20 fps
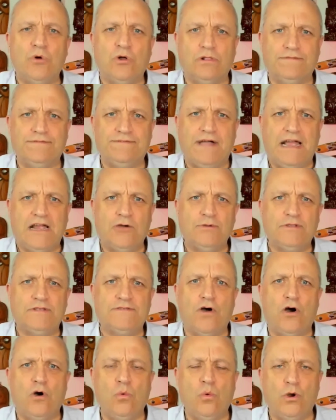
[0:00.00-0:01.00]
Wolfe. I always
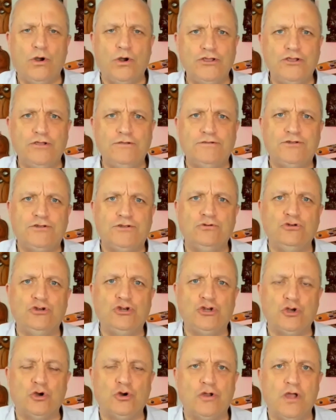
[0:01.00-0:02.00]
thought one of you two
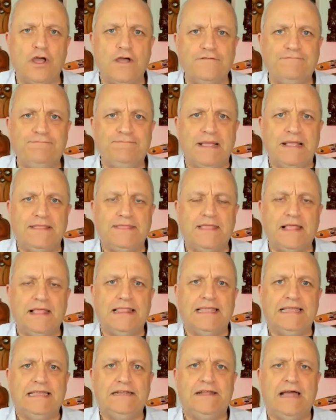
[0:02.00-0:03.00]
should have been the
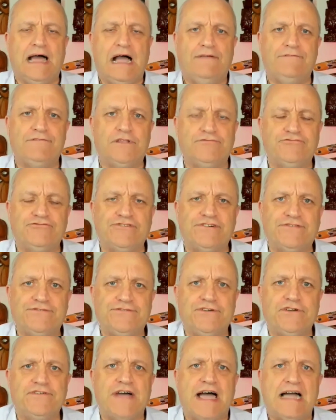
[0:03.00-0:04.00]
leader after
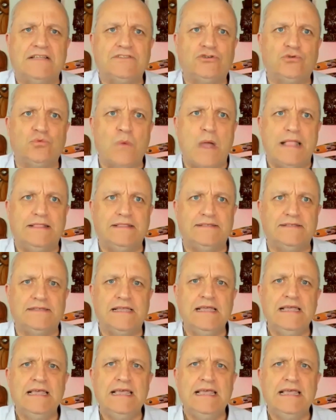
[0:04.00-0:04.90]
Farage went.